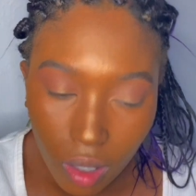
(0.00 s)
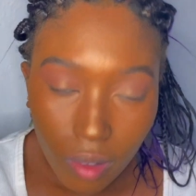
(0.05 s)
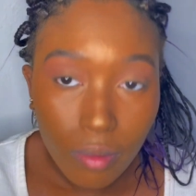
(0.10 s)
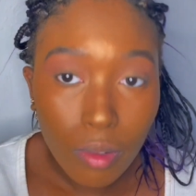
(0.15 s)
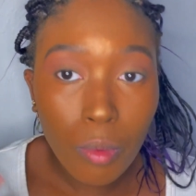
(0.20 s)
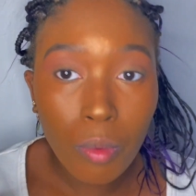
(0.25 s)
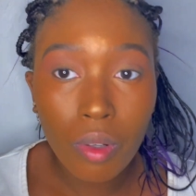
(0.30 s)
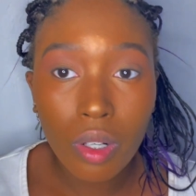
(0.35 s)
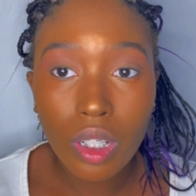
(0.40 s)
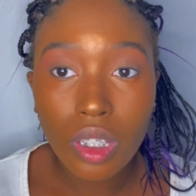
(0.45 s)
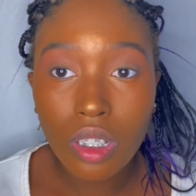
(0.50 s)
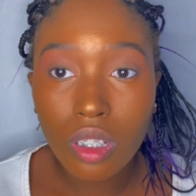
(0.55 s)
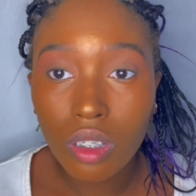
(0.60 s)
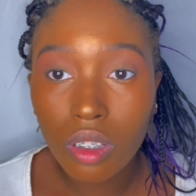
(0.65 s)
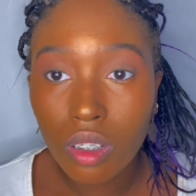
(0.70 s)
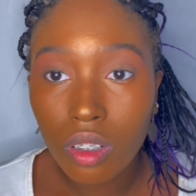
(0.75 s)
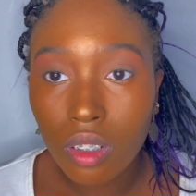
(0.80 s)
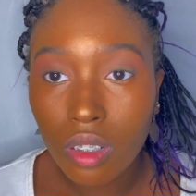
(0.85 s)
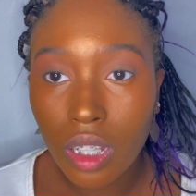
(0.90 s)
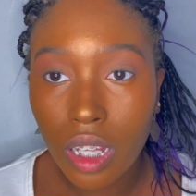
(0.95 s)
We want it to
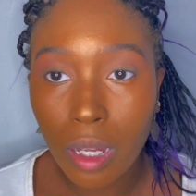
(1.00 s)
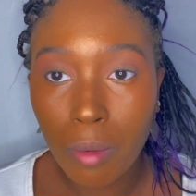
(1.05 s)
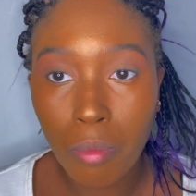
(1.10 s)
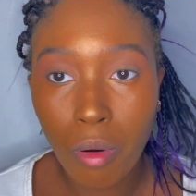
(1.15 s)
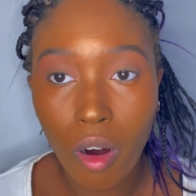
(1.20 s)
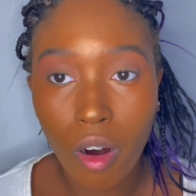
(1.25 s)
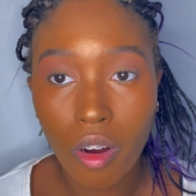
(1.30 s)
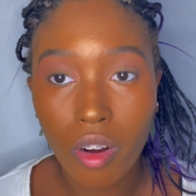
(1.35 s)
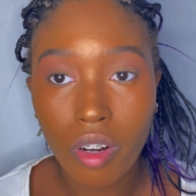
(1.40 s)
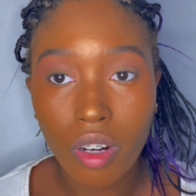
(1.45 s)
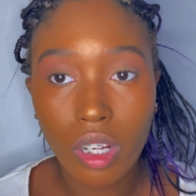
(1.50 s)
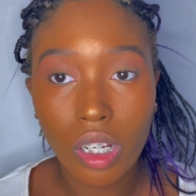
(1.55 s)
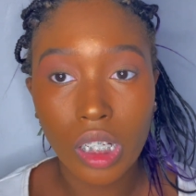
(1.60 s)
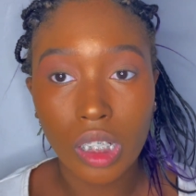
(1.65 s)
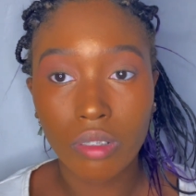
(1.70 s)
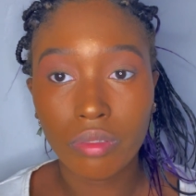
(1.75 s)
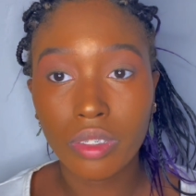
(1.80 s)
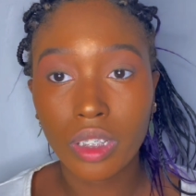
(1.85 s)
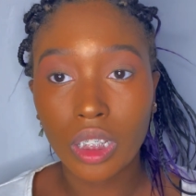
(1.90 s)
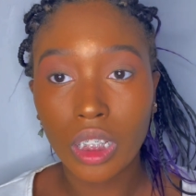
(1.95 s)
look like part
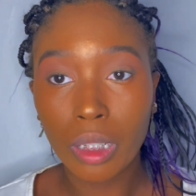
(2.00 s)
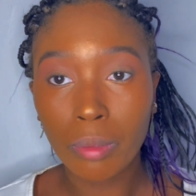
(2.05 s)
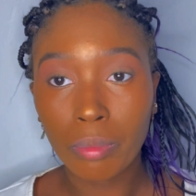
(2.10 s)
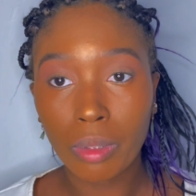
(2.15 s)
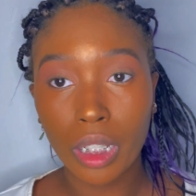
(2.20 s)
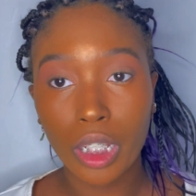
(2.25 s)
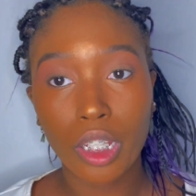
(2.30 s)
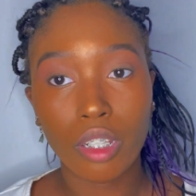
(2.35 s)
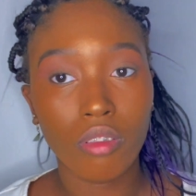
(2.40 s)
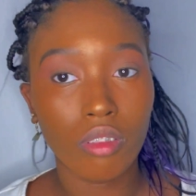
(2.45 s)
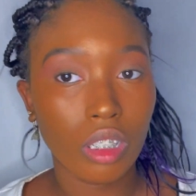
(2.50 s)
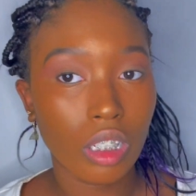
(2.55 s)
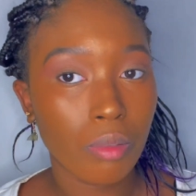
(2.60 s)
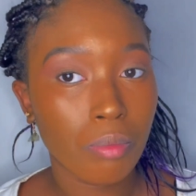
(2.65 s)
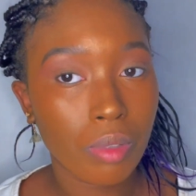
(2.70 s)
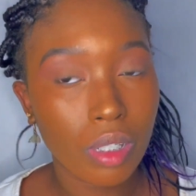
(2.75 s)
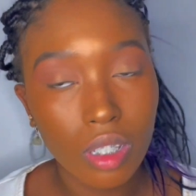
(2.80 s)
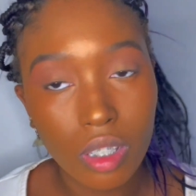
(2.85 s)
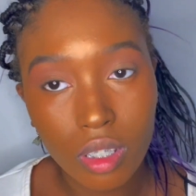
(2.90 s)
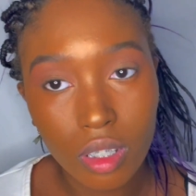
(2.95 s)
of the lip, like your lip
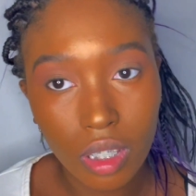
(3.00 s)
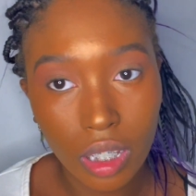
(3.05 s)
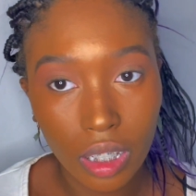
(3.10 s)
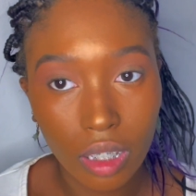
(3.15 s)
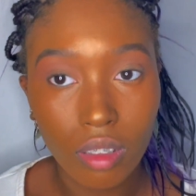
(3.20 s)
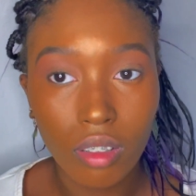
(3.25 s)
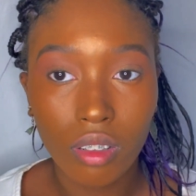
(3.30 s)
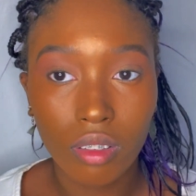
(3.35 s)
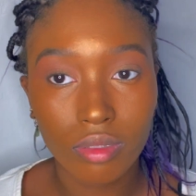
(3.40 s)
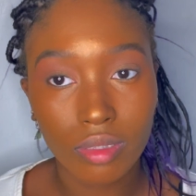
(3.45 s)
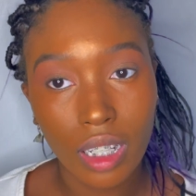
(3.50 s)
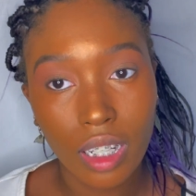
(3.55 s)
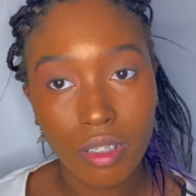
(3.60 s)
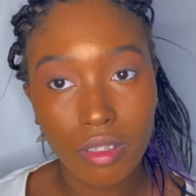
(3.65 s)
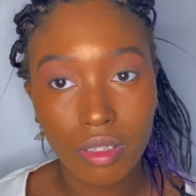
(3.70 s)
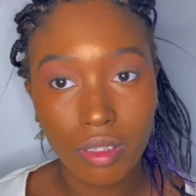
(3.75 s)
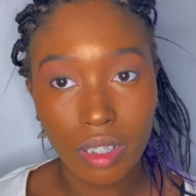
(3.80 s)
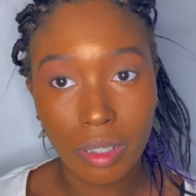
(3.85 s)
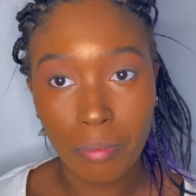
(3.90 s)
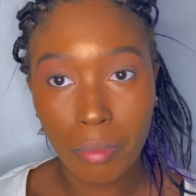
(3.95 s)
is like, you know,
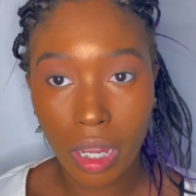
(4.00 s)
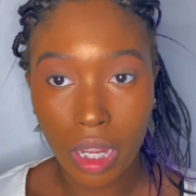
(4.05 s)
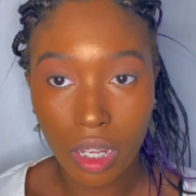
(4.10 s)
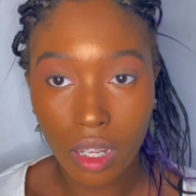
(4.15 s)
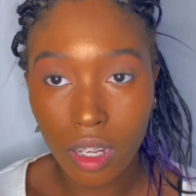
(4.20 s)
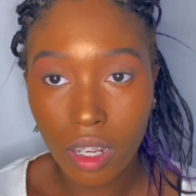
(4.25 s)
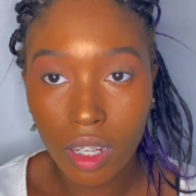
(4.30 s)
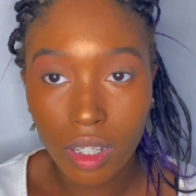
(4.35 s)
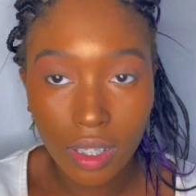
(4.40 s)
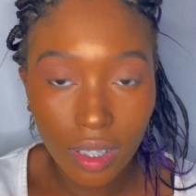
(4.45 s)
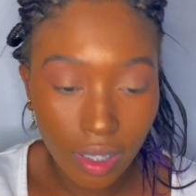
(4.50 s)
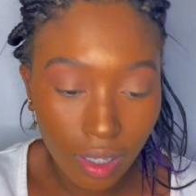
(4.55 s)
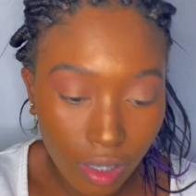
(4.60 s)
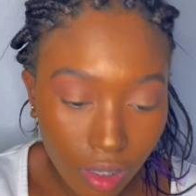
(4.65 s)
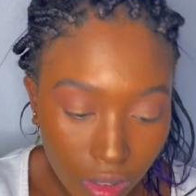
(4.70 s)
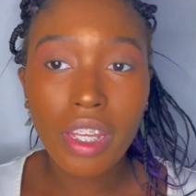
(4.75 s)
naturally pink color.